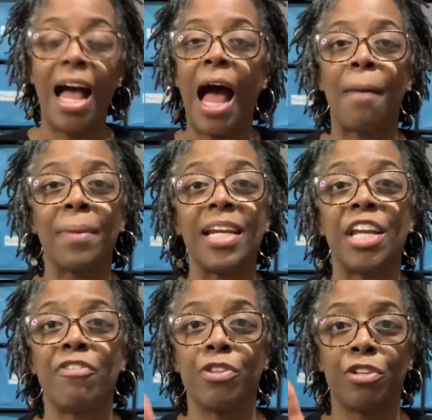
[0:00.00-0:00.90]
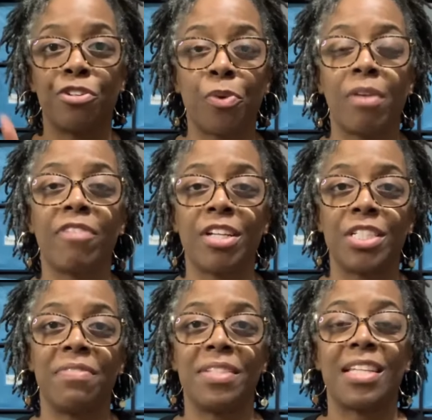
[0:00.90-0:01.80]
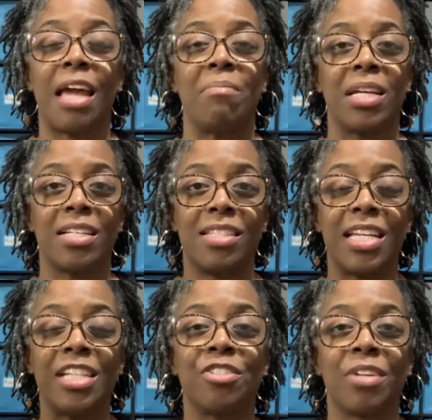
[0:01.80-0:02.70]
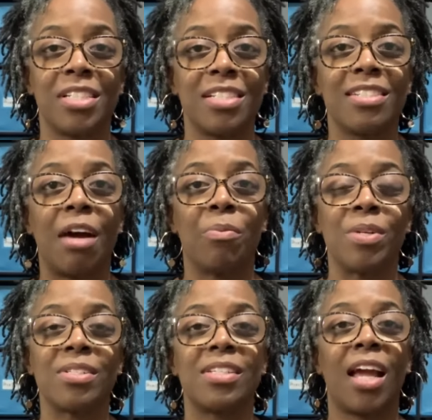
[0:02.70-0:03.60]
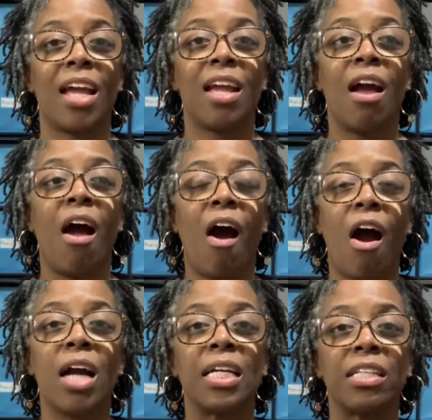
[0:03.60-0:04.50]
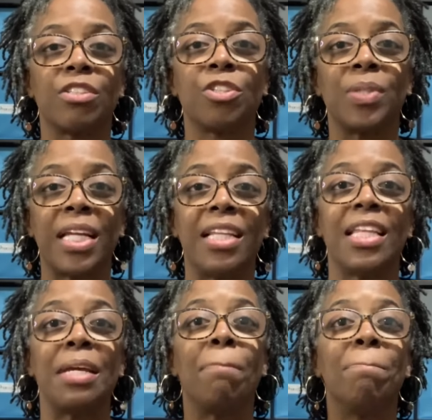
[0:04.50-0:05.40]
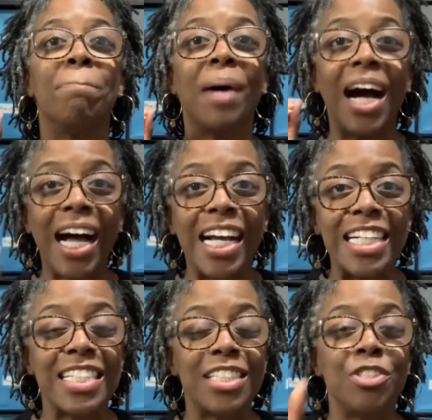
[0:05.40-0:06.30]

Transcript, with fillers: I'm going to give you the short version of this game because the instructions, I will say, are a little lengthy, but